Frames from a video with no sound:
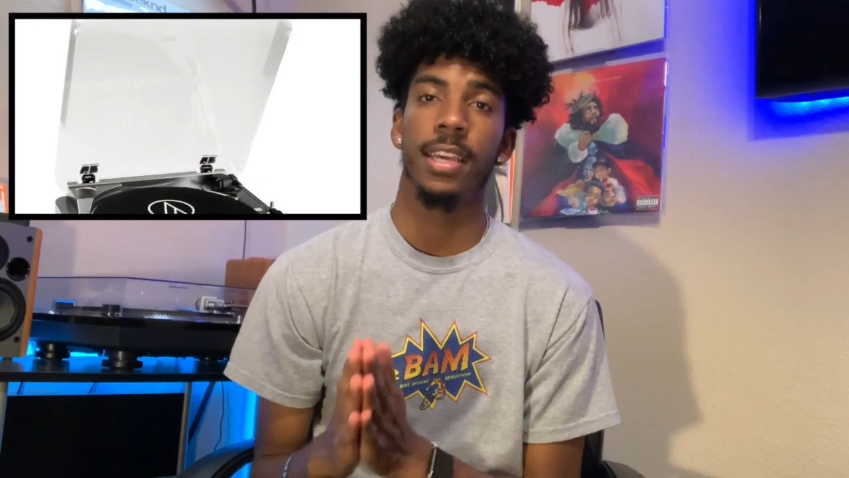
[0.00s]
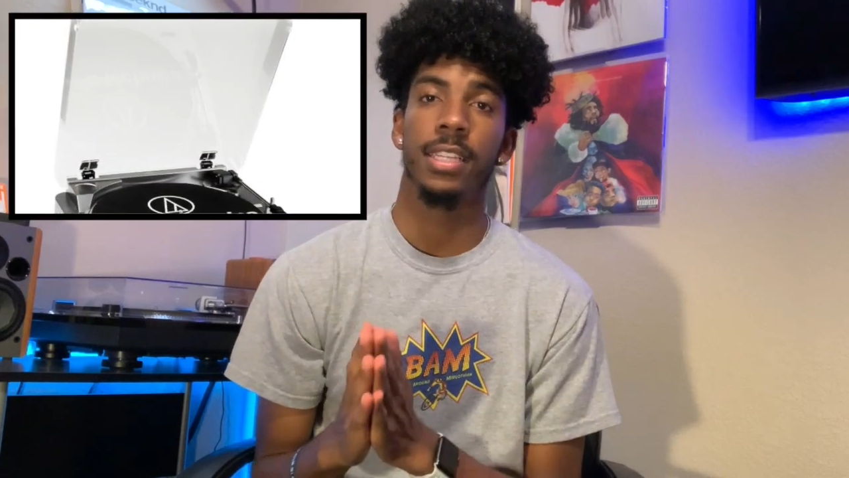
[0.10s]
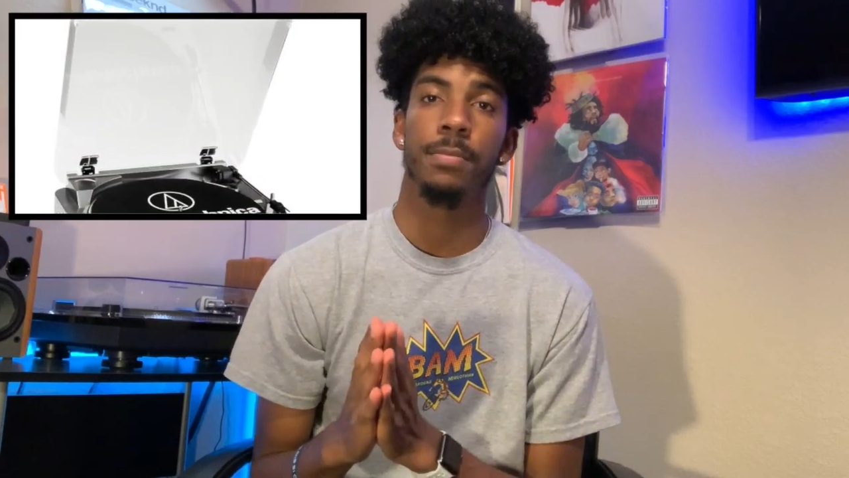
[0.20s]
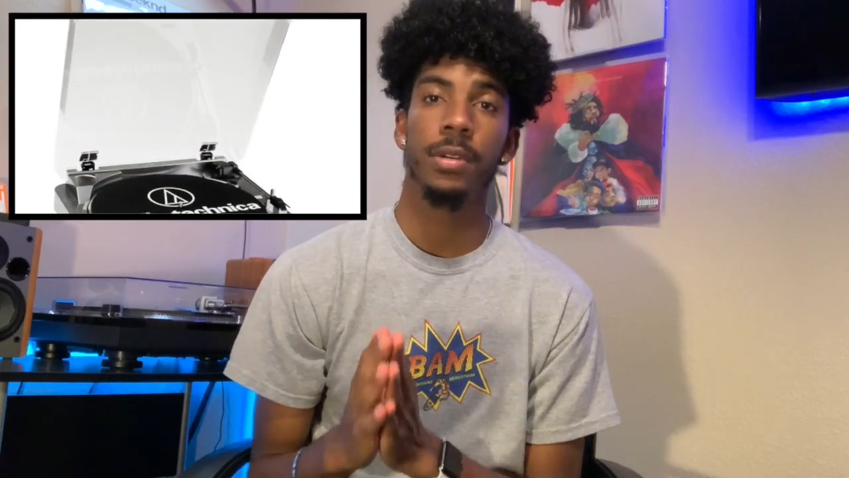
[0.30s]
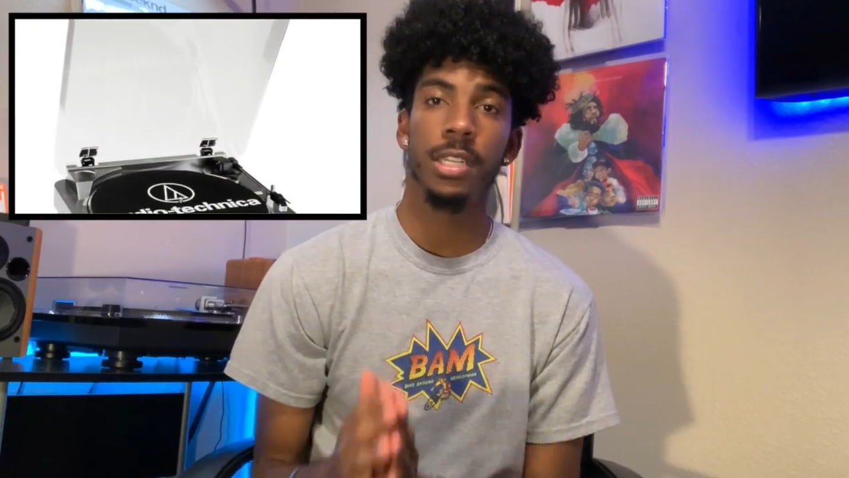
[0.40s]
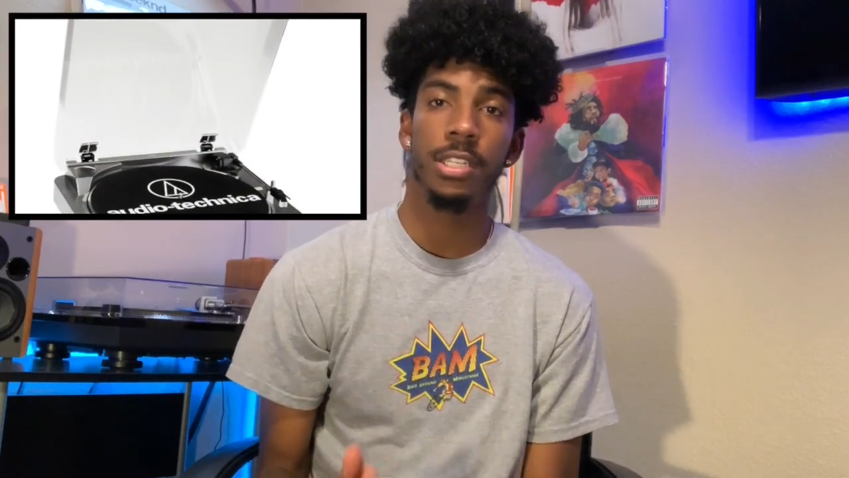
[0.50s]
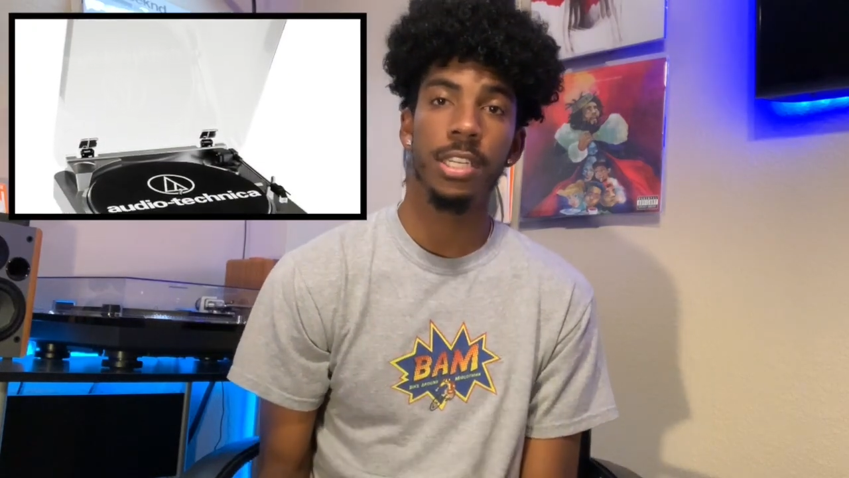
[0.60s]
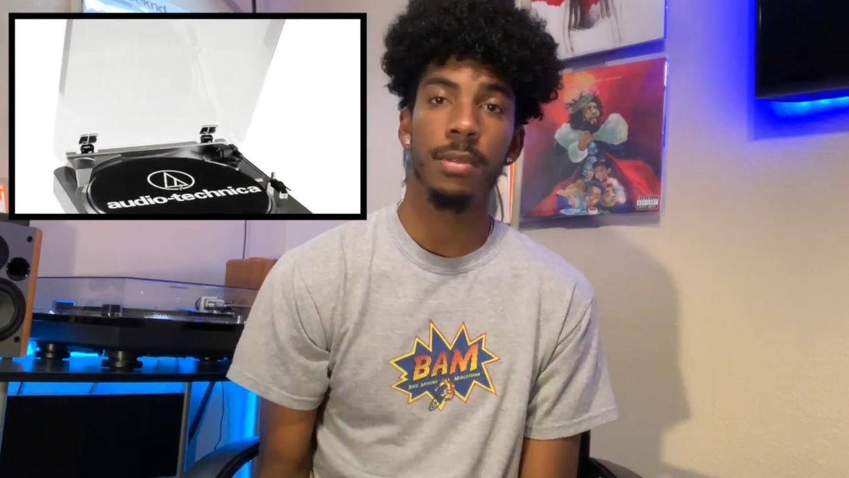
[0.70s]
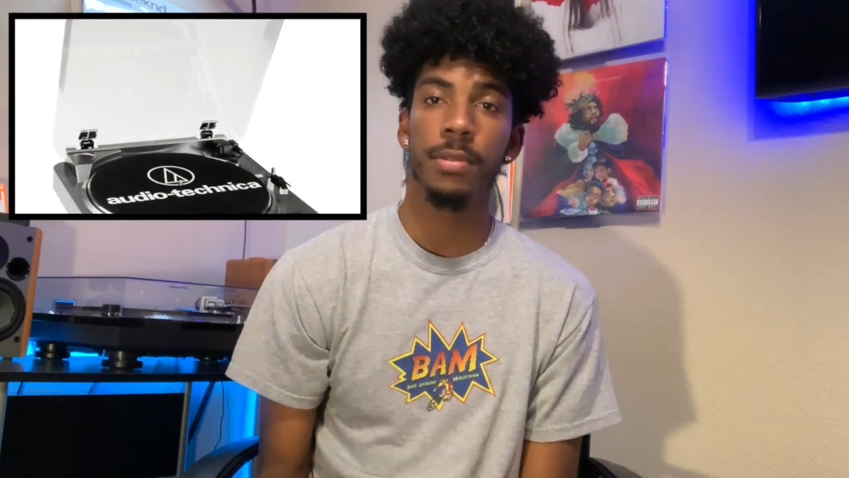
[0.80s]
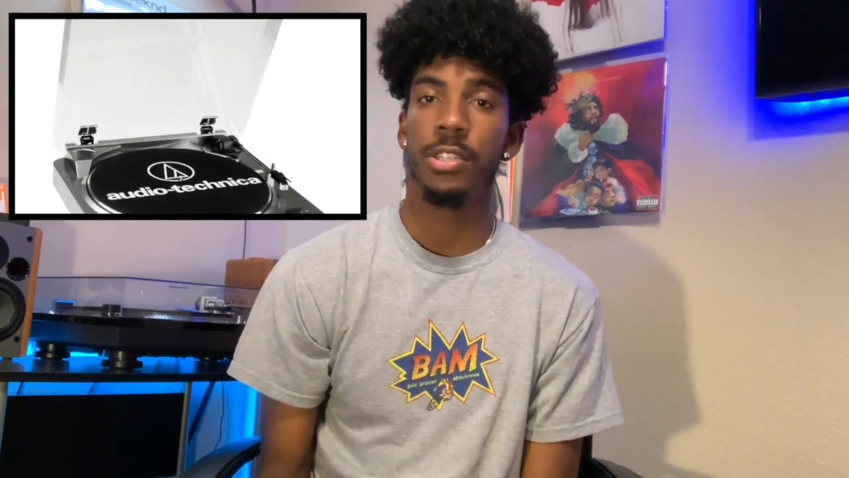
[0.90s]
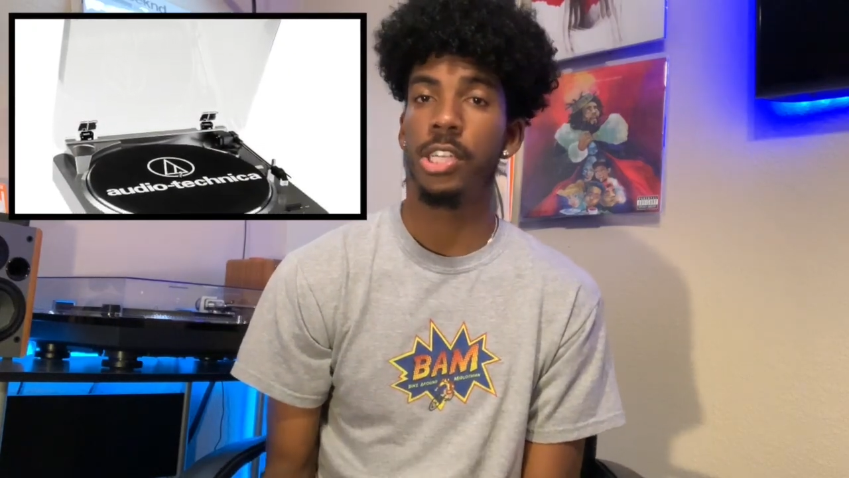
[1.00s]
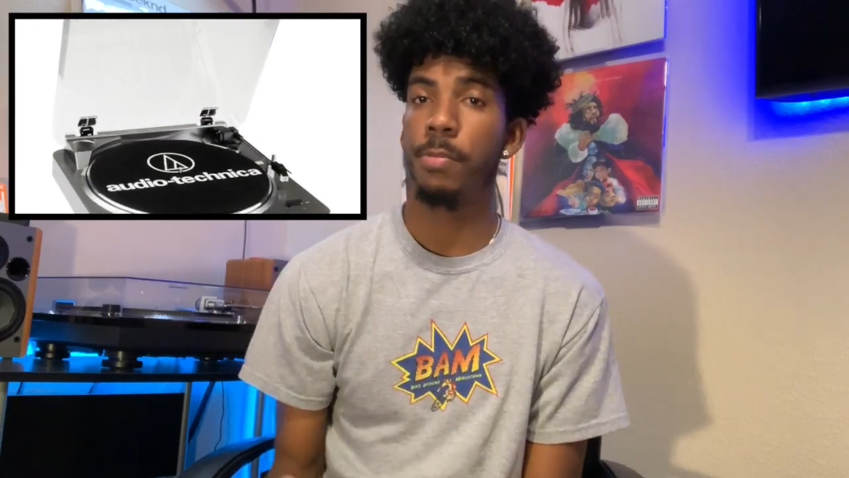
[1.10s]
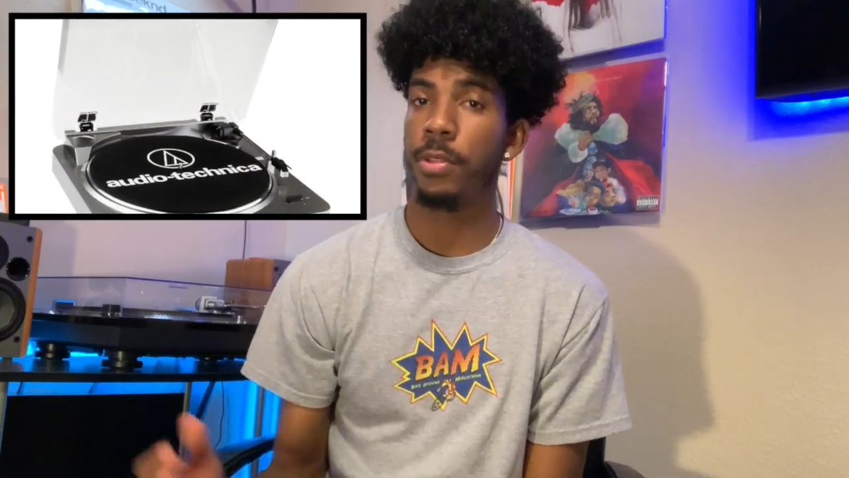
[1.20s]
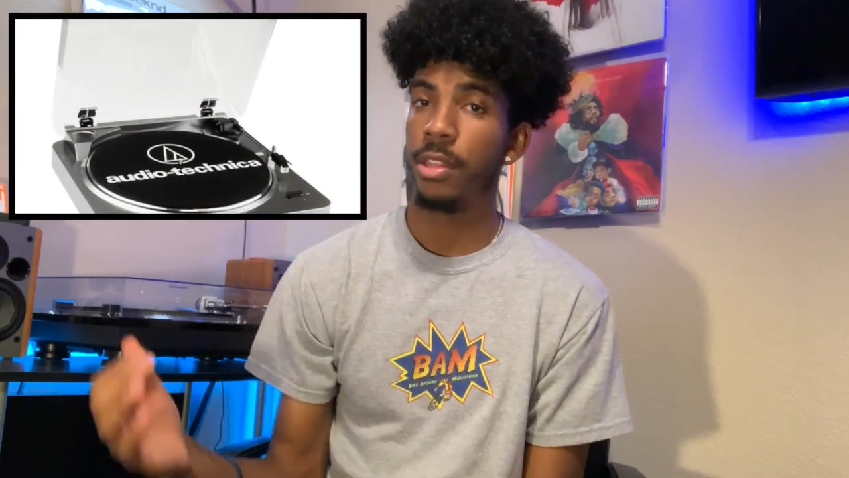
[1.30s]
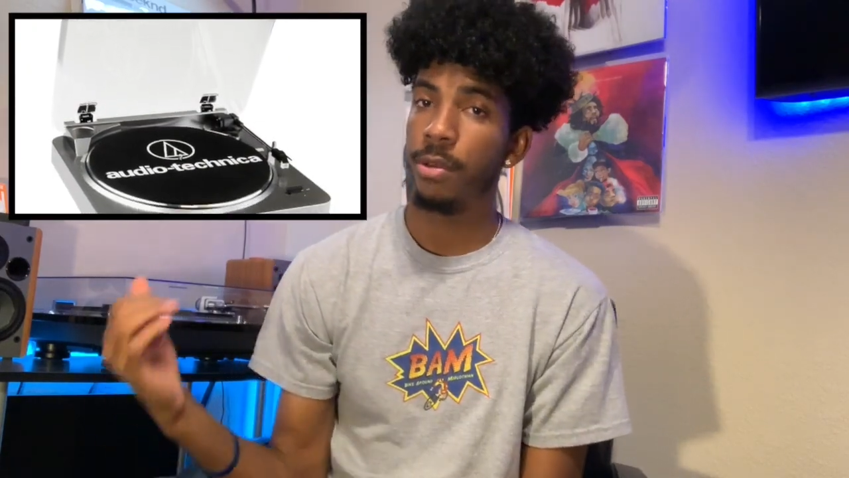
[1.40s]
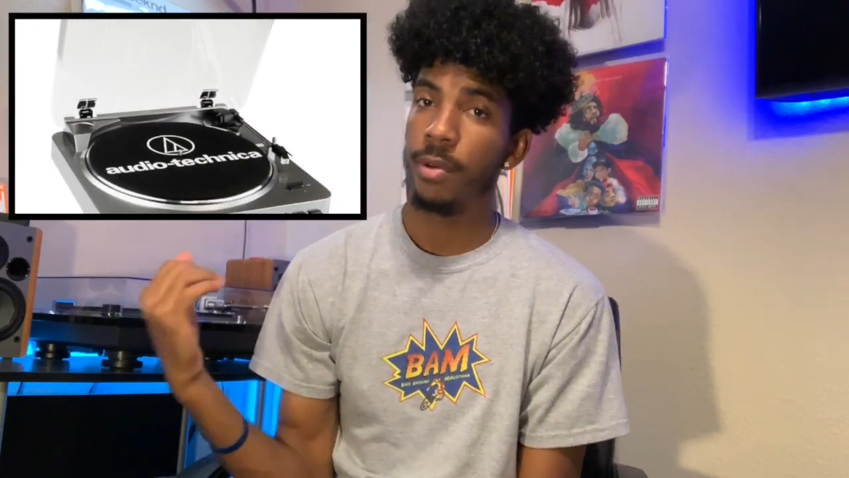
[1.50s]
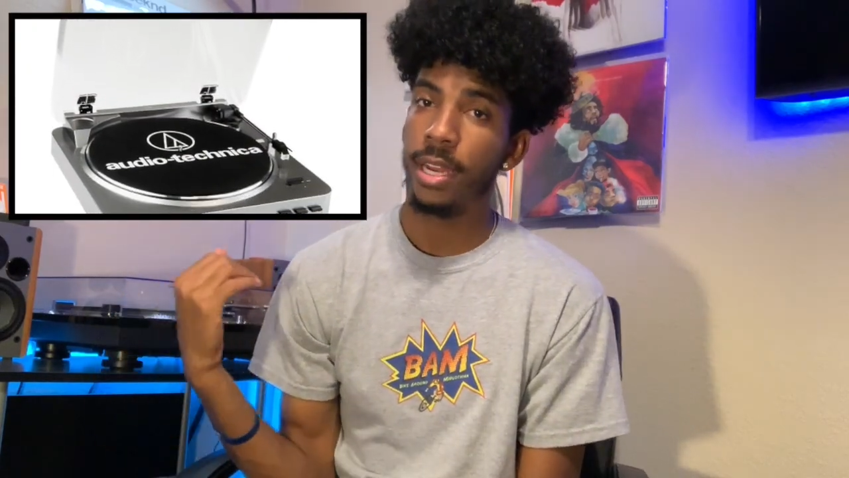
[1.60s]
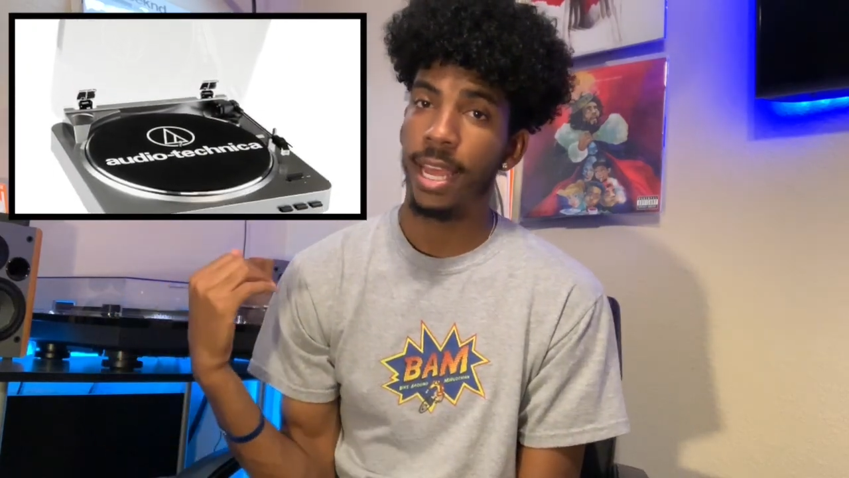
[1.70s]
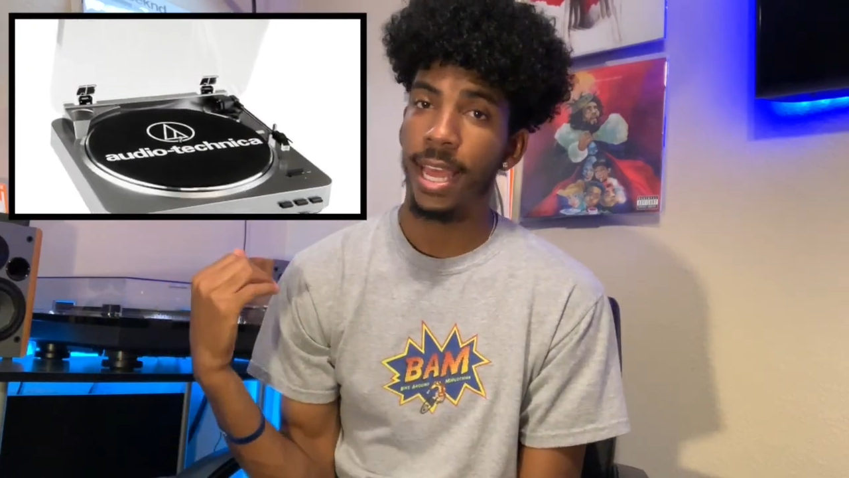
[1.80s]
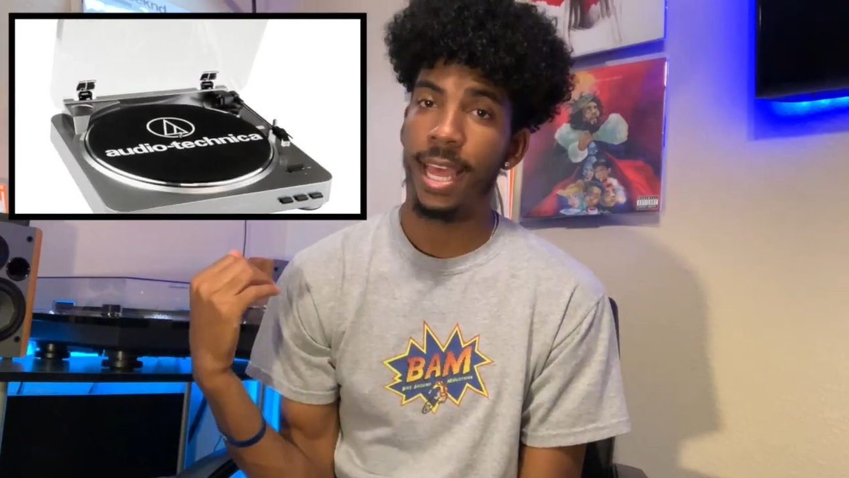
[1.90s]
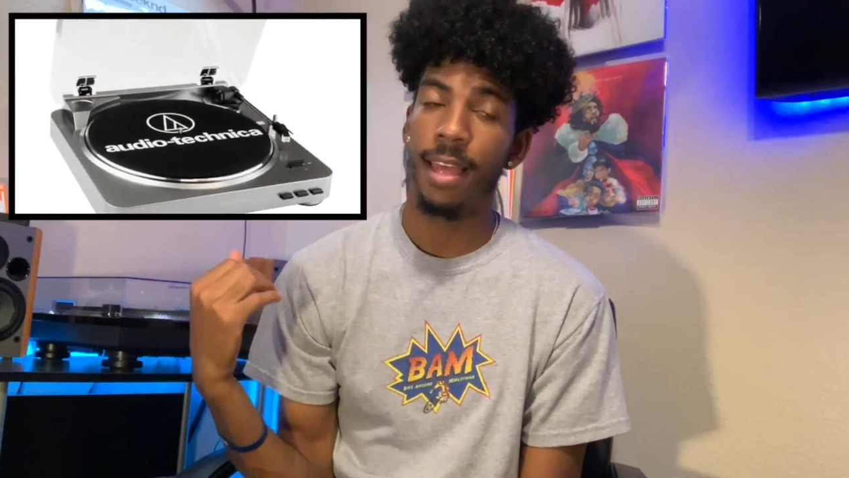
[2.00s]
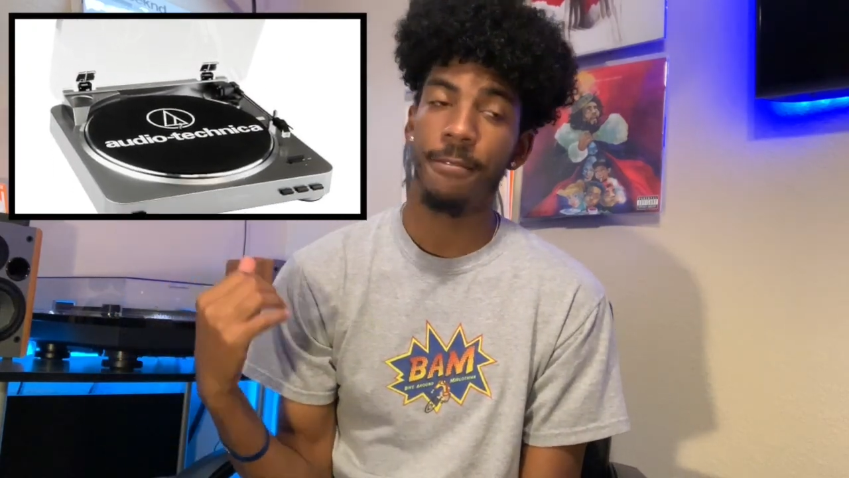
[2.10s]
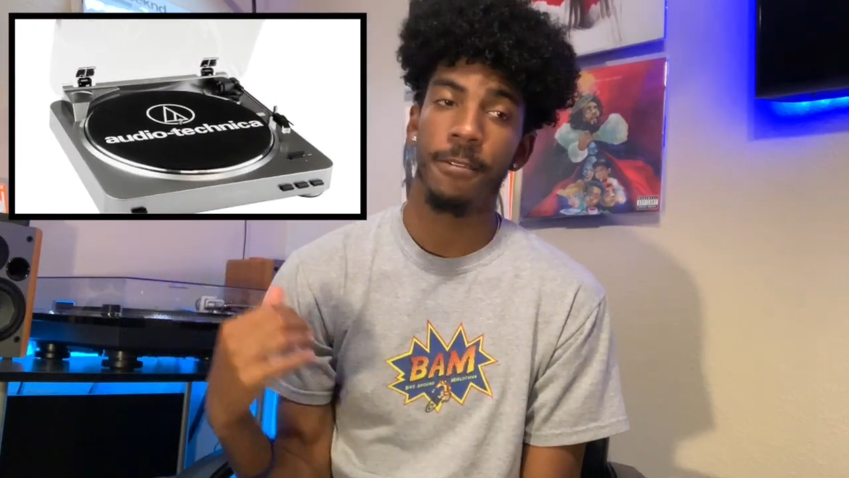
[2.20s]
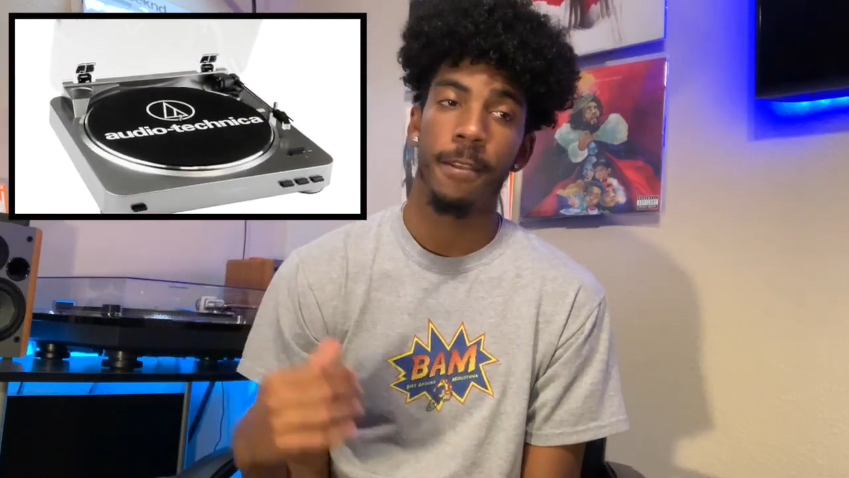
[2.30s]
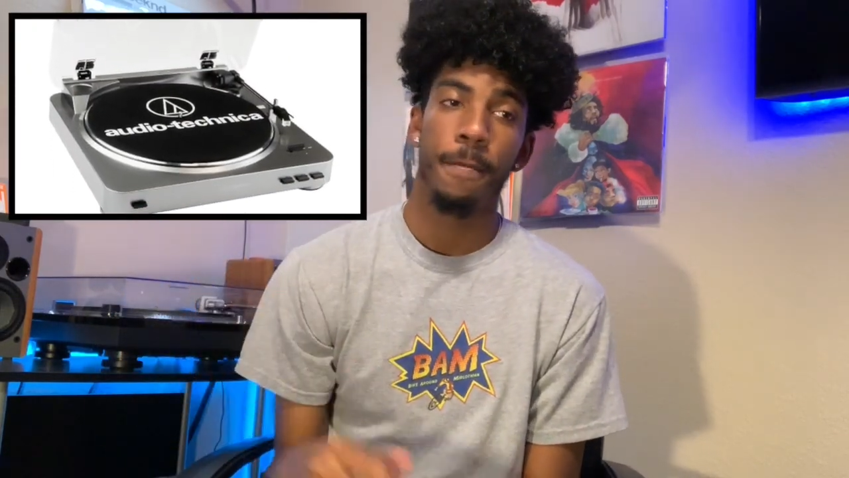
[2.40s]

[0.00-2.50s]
It's pretty cheap. It's cheaper than the one I have,